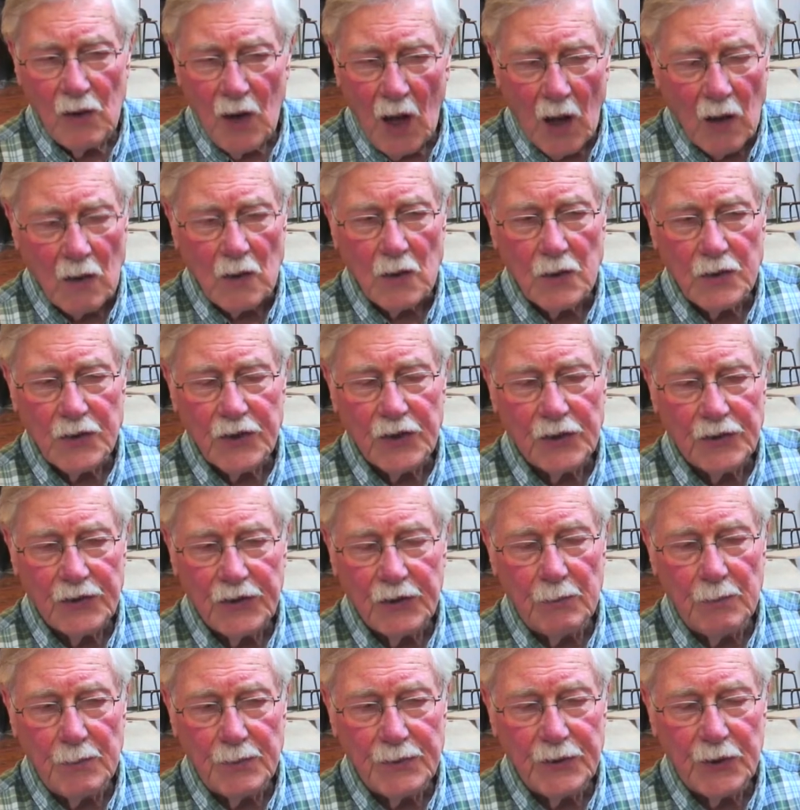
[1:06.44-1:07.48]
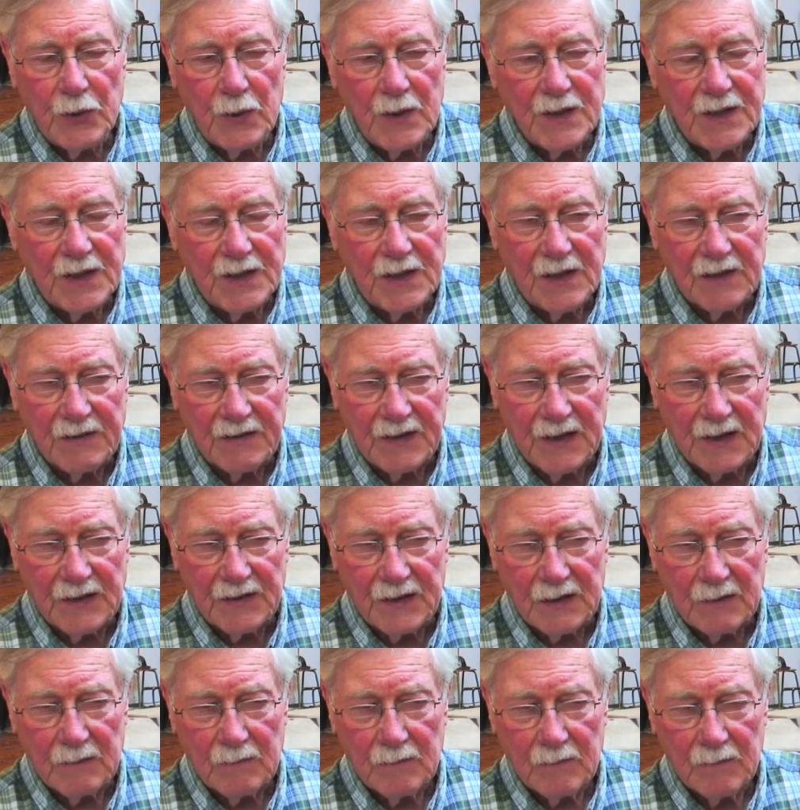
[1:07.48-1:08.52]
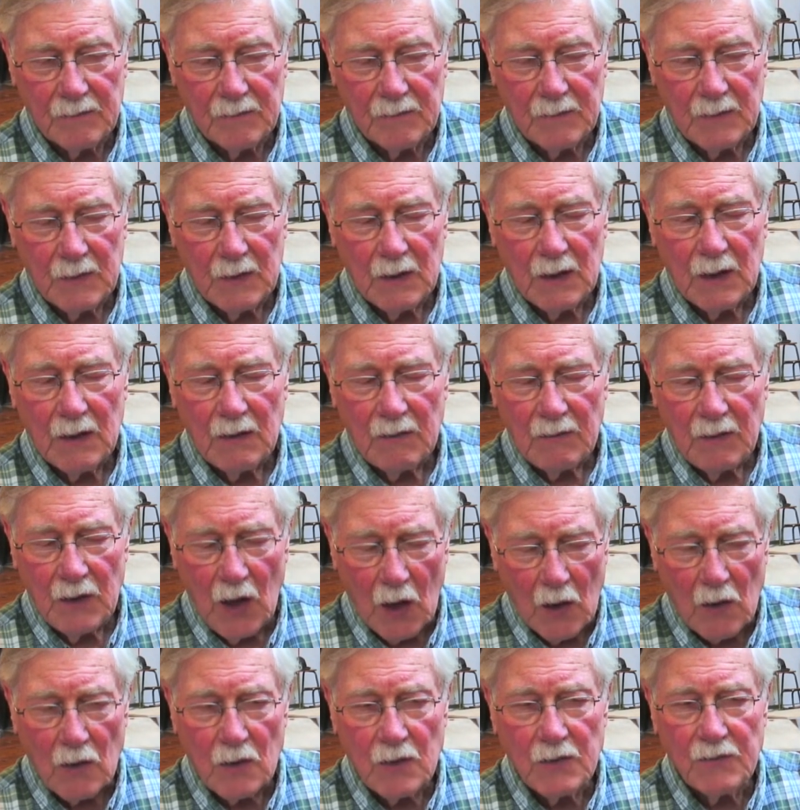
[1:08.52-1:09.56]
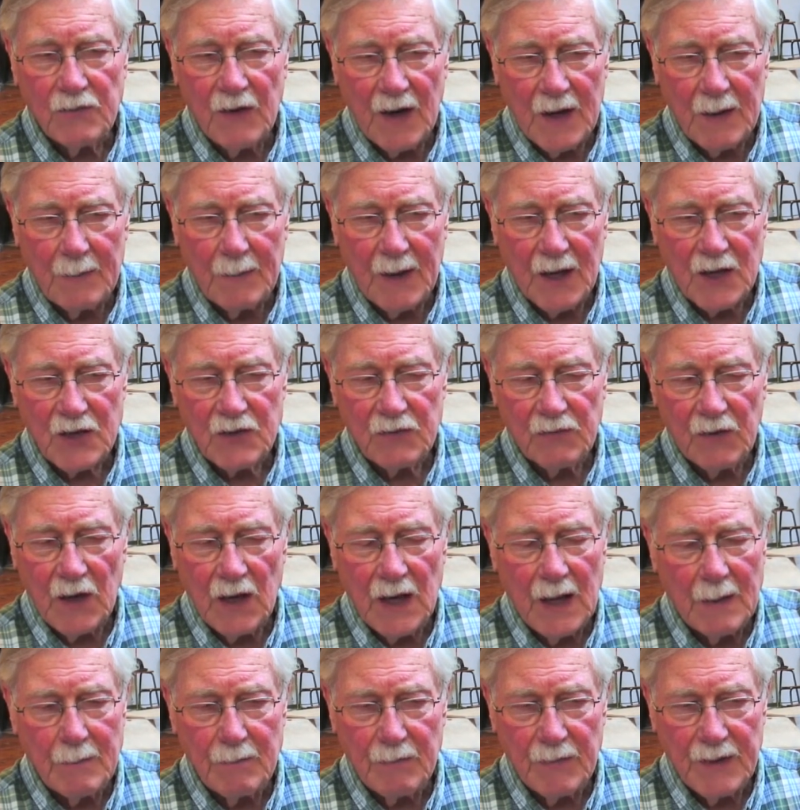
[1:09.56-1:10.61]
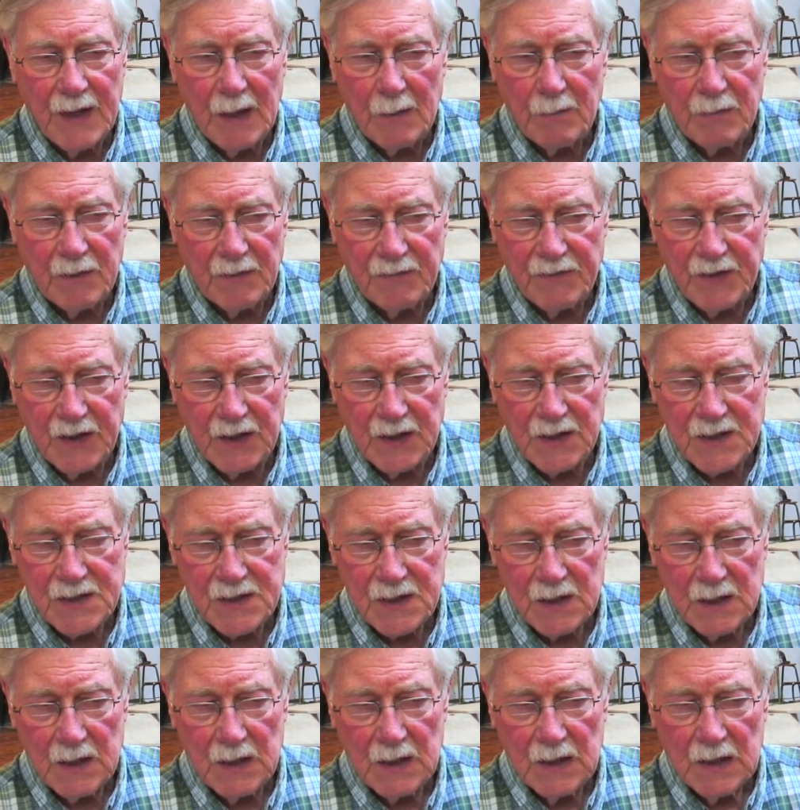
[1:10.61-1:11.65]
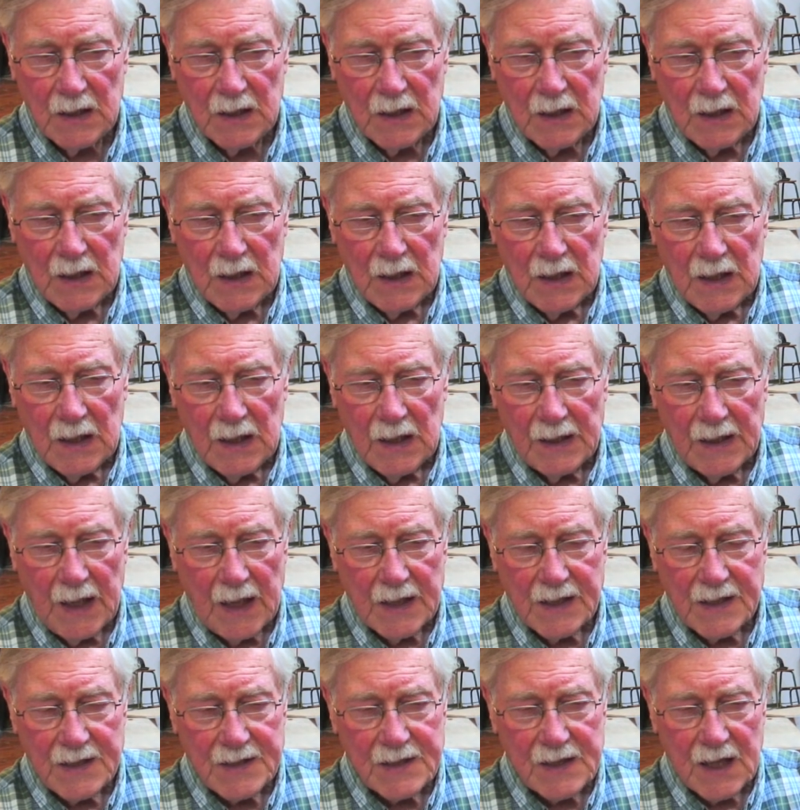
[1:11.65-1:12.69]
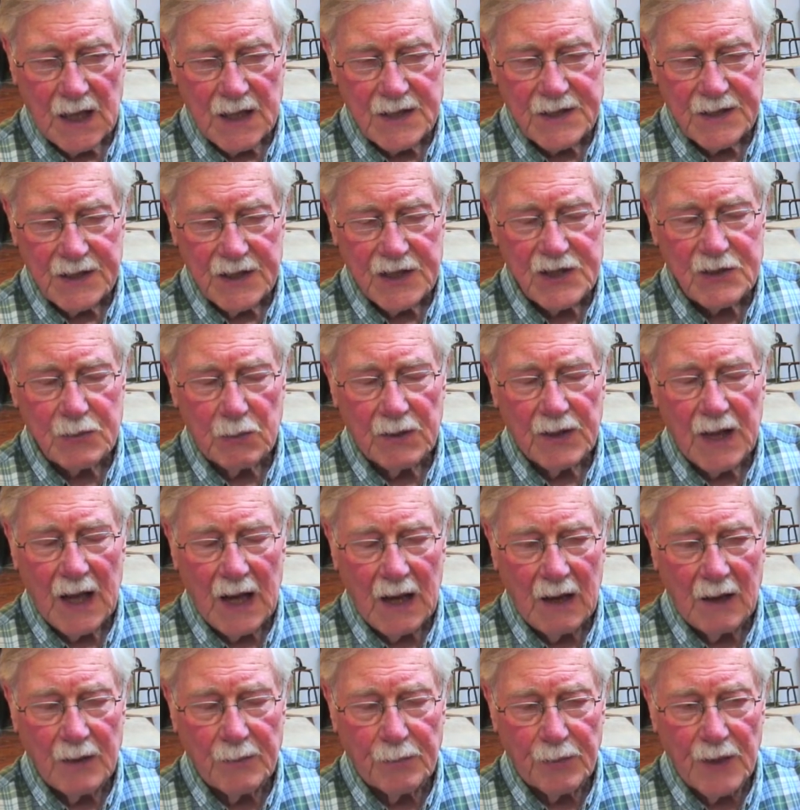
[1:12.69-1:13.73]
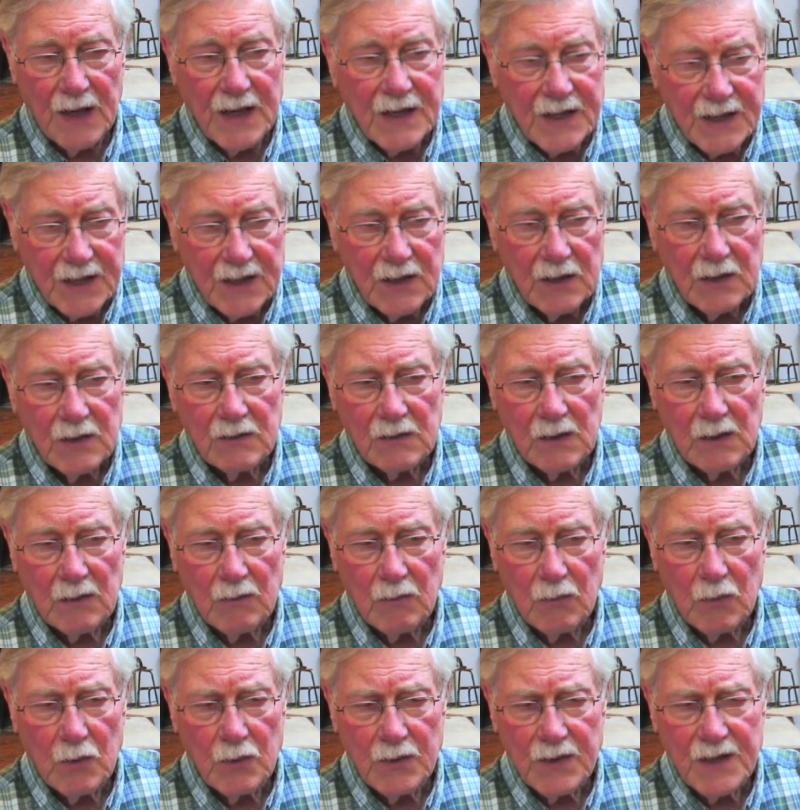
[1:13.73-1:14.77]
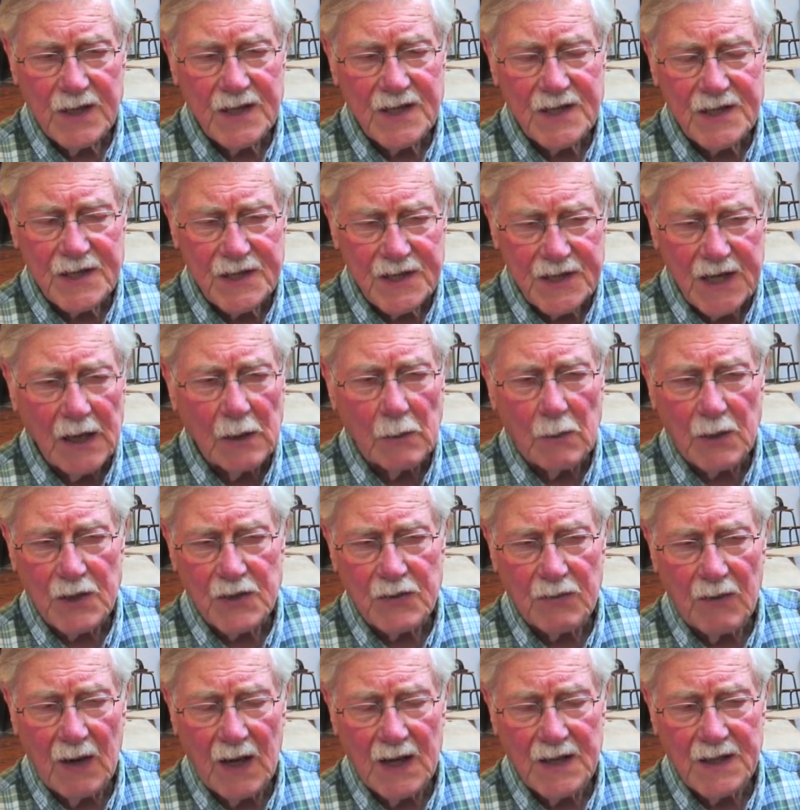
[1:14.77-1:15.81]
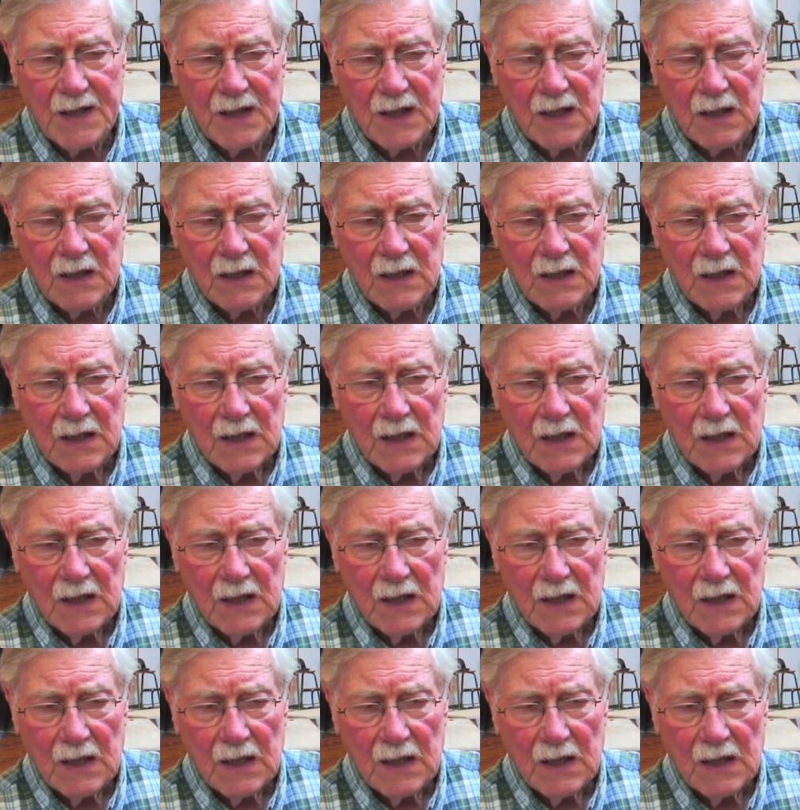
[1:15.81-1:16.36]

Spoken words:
longed to do it in a theatre. Longed very much for a number of years. And I discussed this with Howard Brenton, who's a distinguished writer.